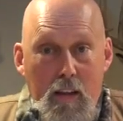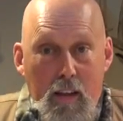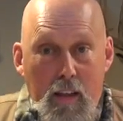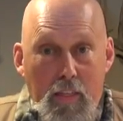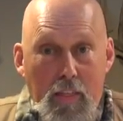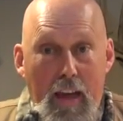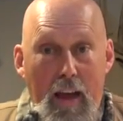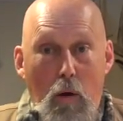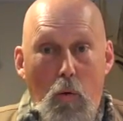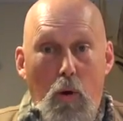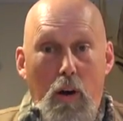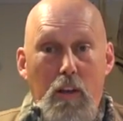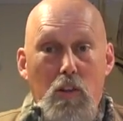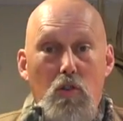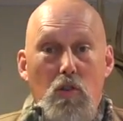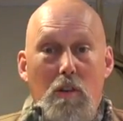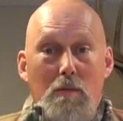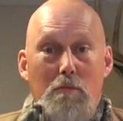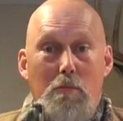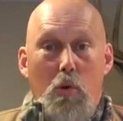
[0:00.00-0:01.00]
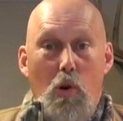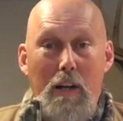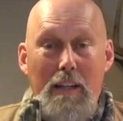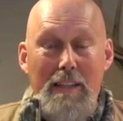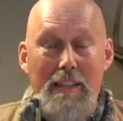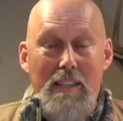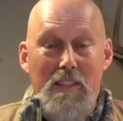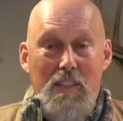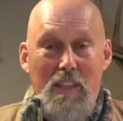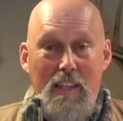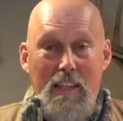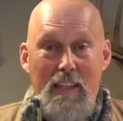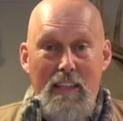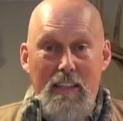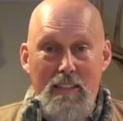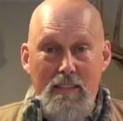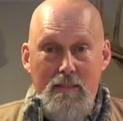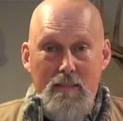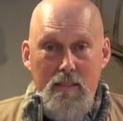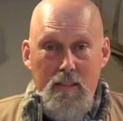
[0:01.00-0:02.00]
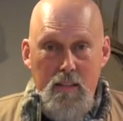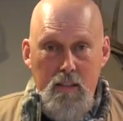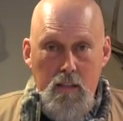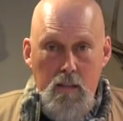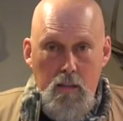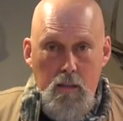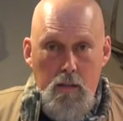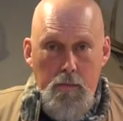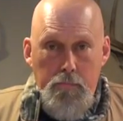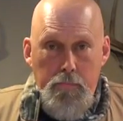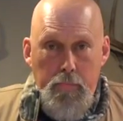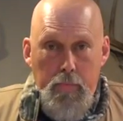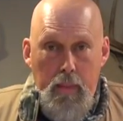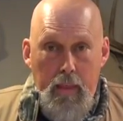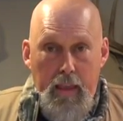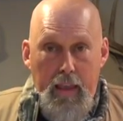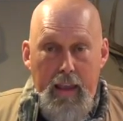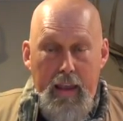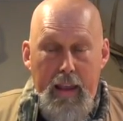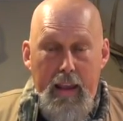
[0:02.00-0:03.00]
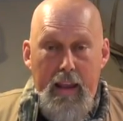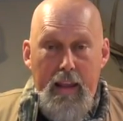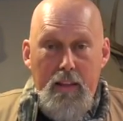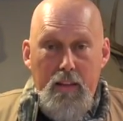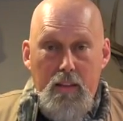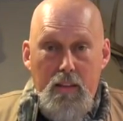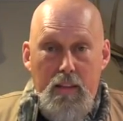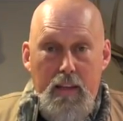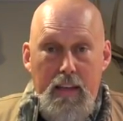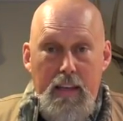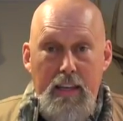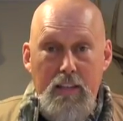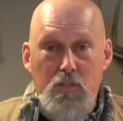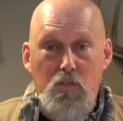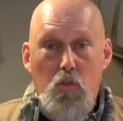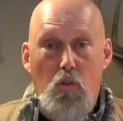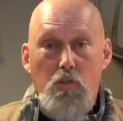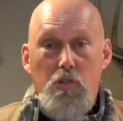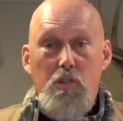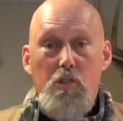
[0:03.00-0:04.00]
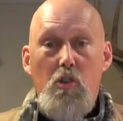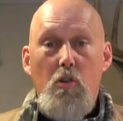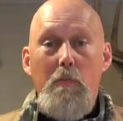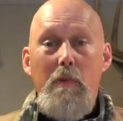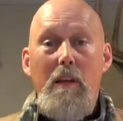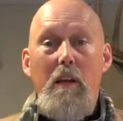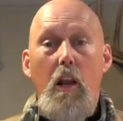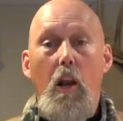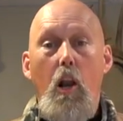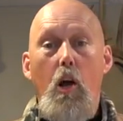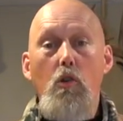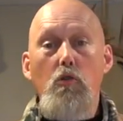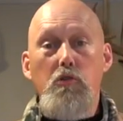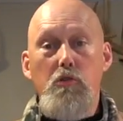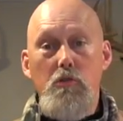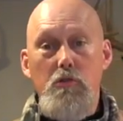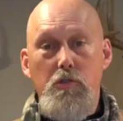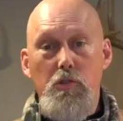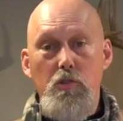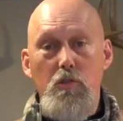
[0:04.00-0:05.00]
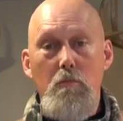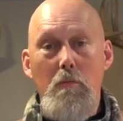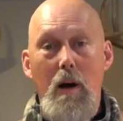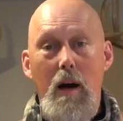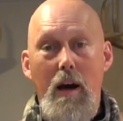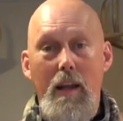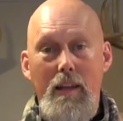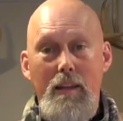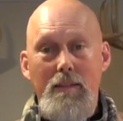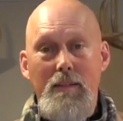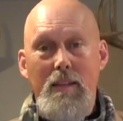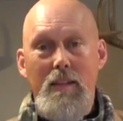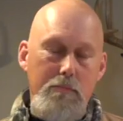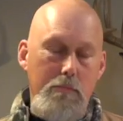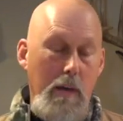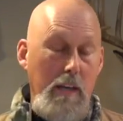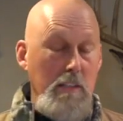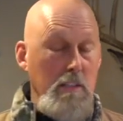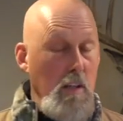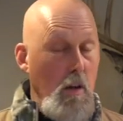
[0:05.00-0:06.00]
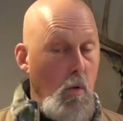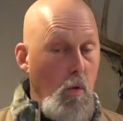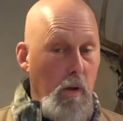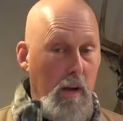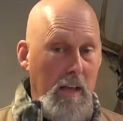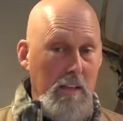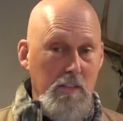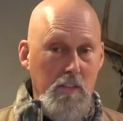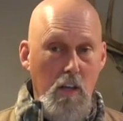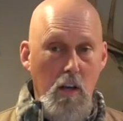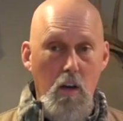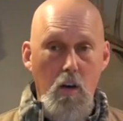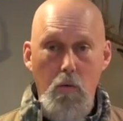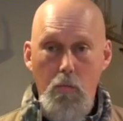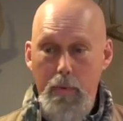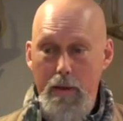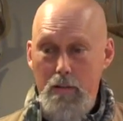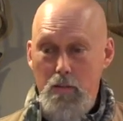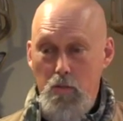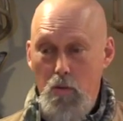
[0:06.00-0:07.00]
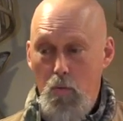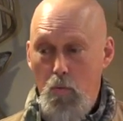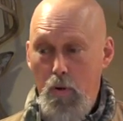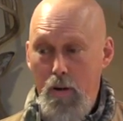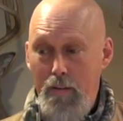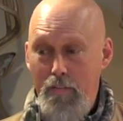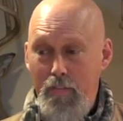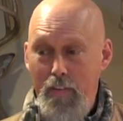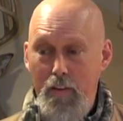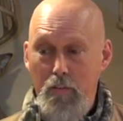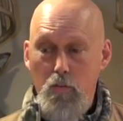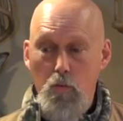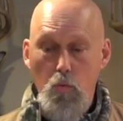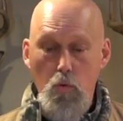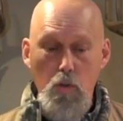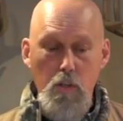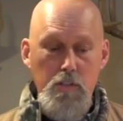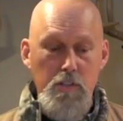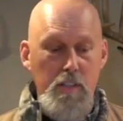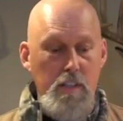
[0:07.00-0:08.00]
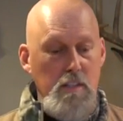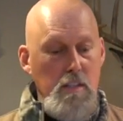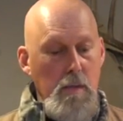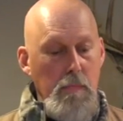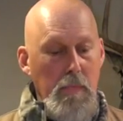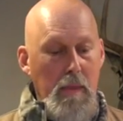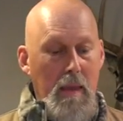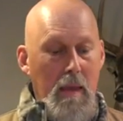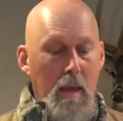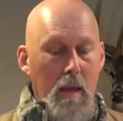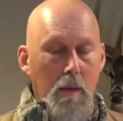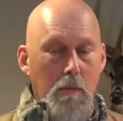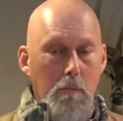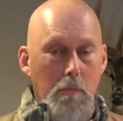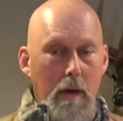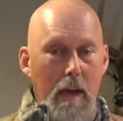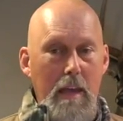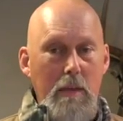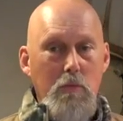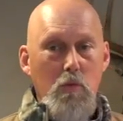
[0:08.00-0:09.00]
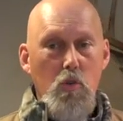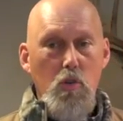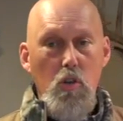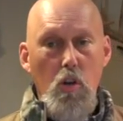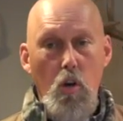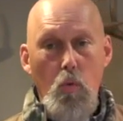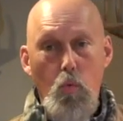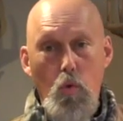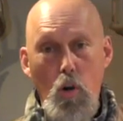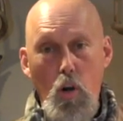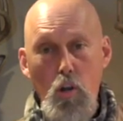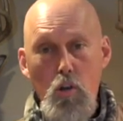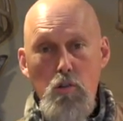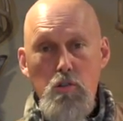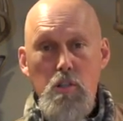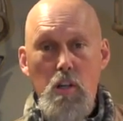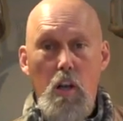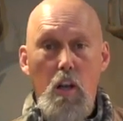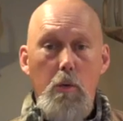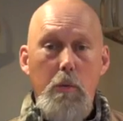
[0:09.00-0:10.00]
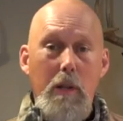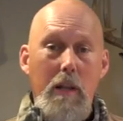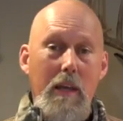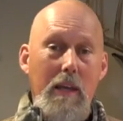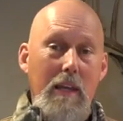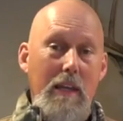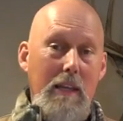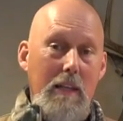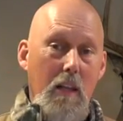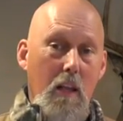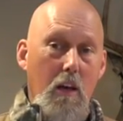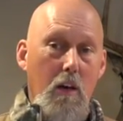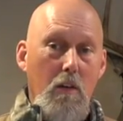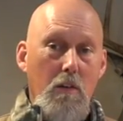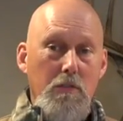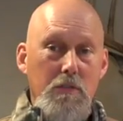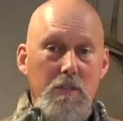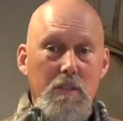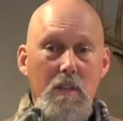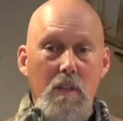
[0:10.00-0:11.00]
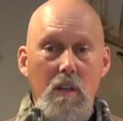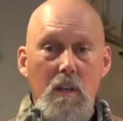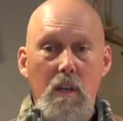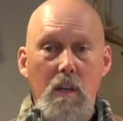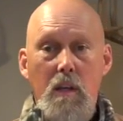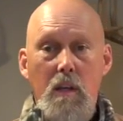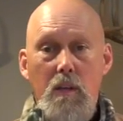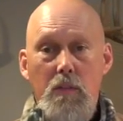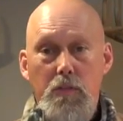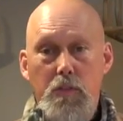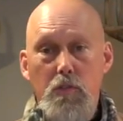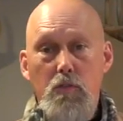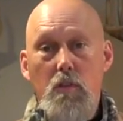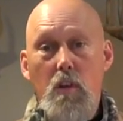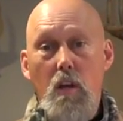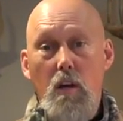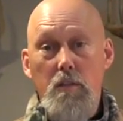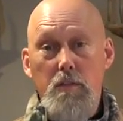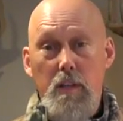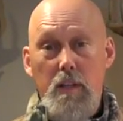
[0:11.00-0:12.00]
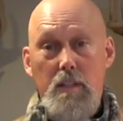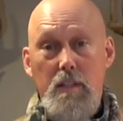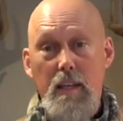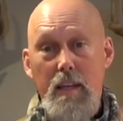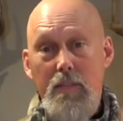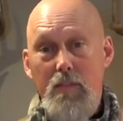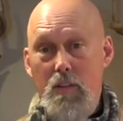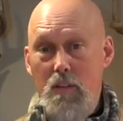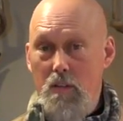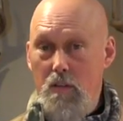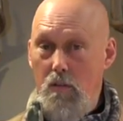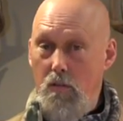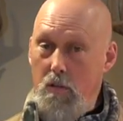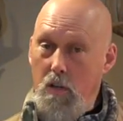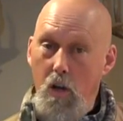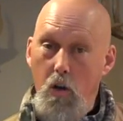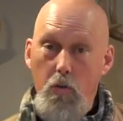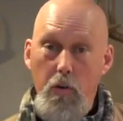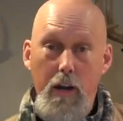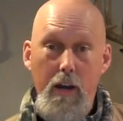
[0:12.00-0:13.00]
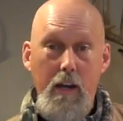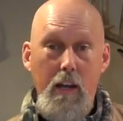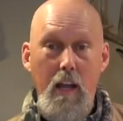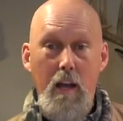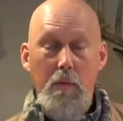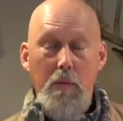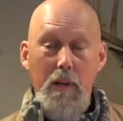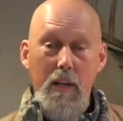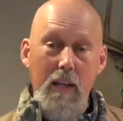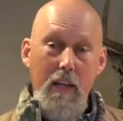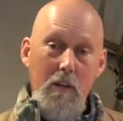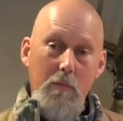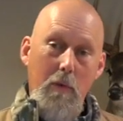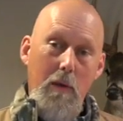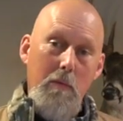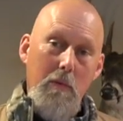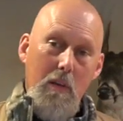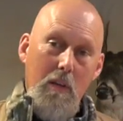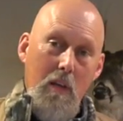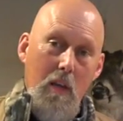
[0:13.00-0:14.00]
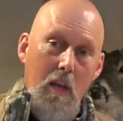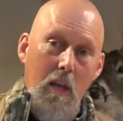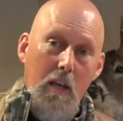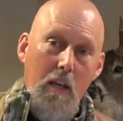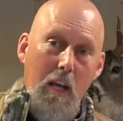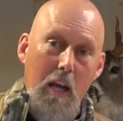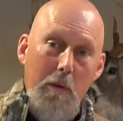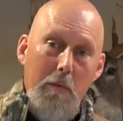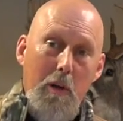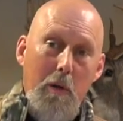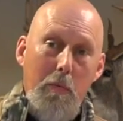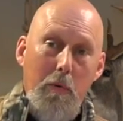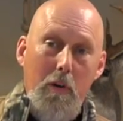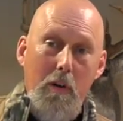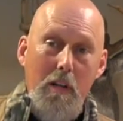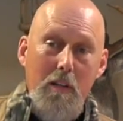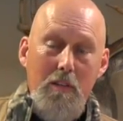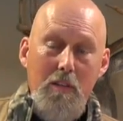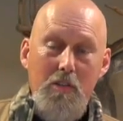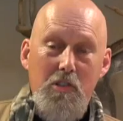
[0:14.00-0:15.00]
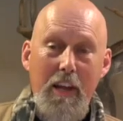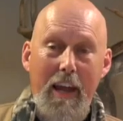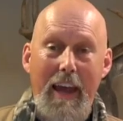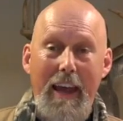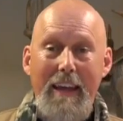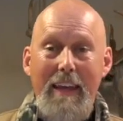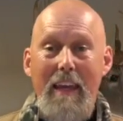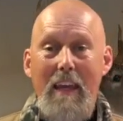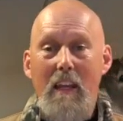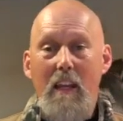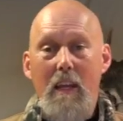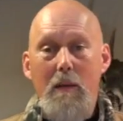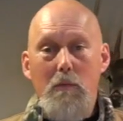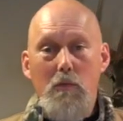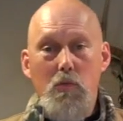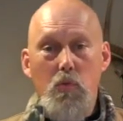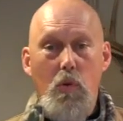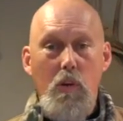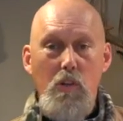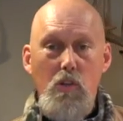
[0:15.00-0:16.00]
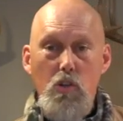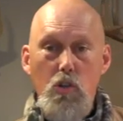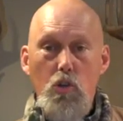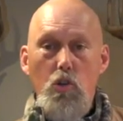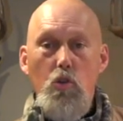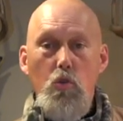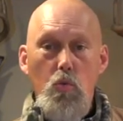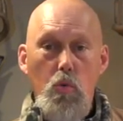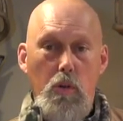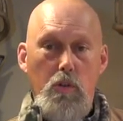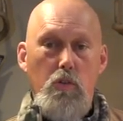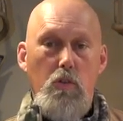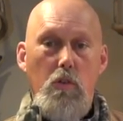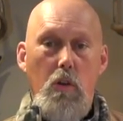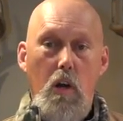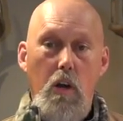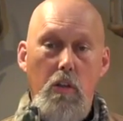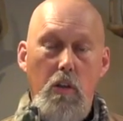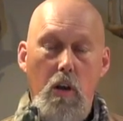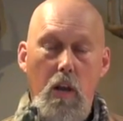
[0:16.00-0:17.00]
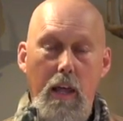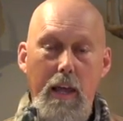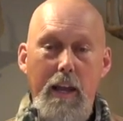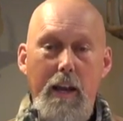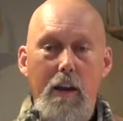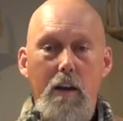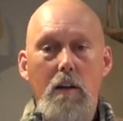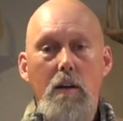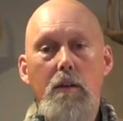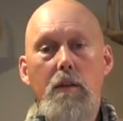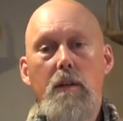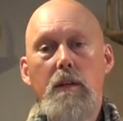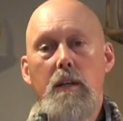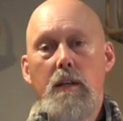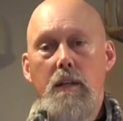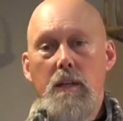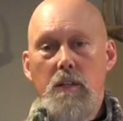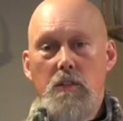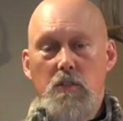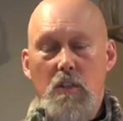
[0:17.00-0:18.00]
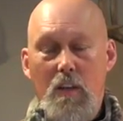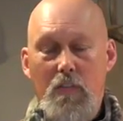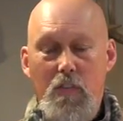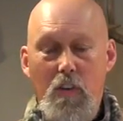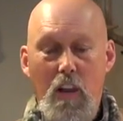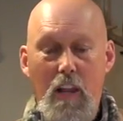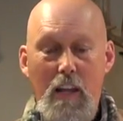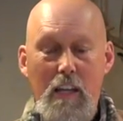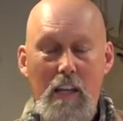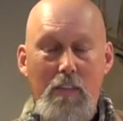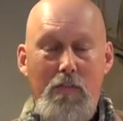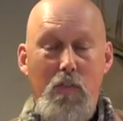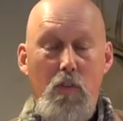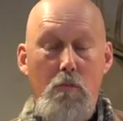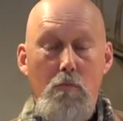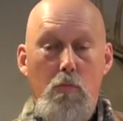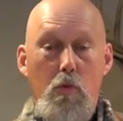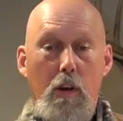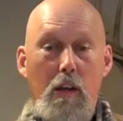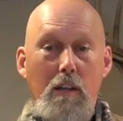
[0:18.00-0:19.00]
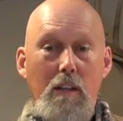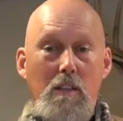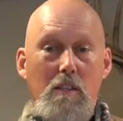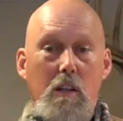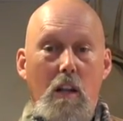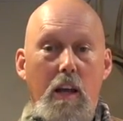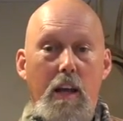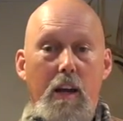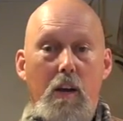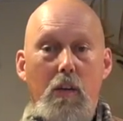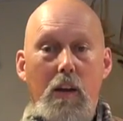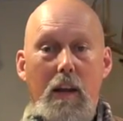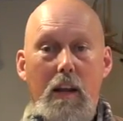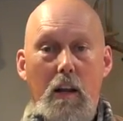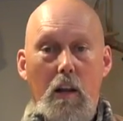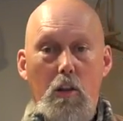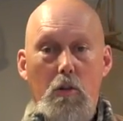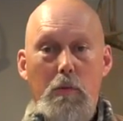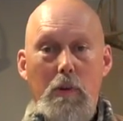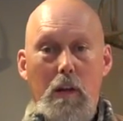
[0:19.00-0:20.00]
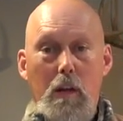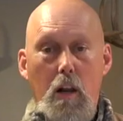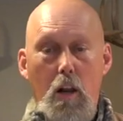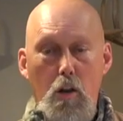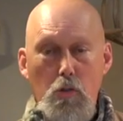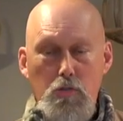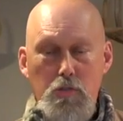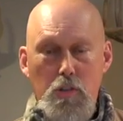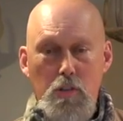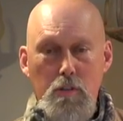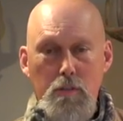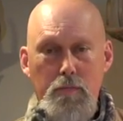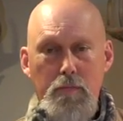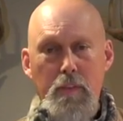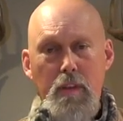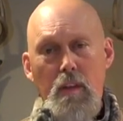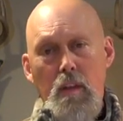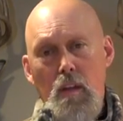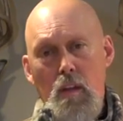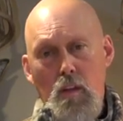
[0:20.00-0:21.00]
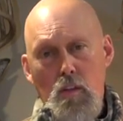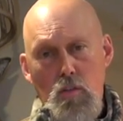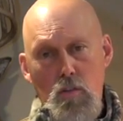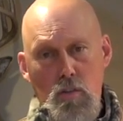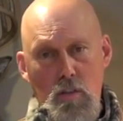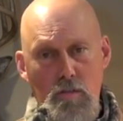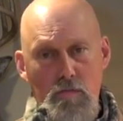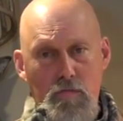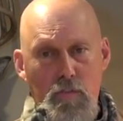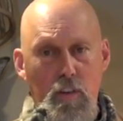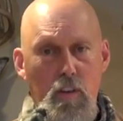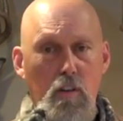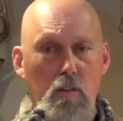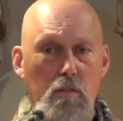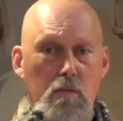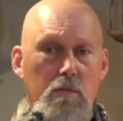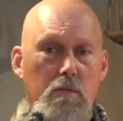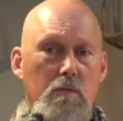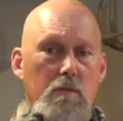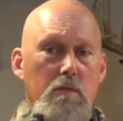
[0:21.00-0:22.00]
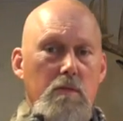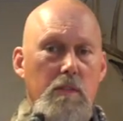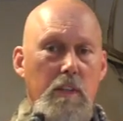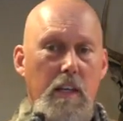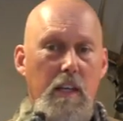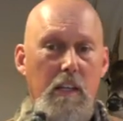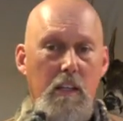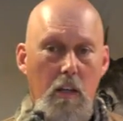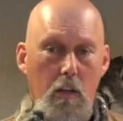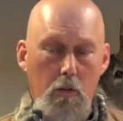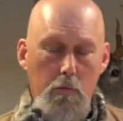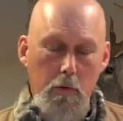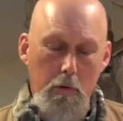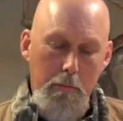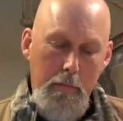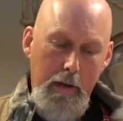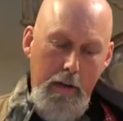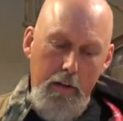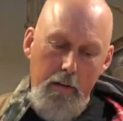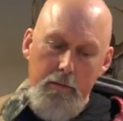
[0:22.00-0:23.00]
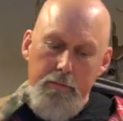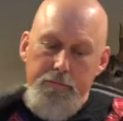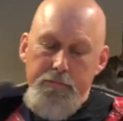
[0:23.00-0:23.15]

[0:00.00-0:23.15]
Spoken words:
That way you can bring this in and the heat source is going to be closer to your body. Based on what I saw, based on what I felt in the woods, is maybe we're losing a little bit of heat loss through conductivity. You know, cold air coming in, maybe coming up underneath the jacket, in between you and your other layer. So I feel like if you can bring this layer in a little bit closer, you can feel the heat a little bit better.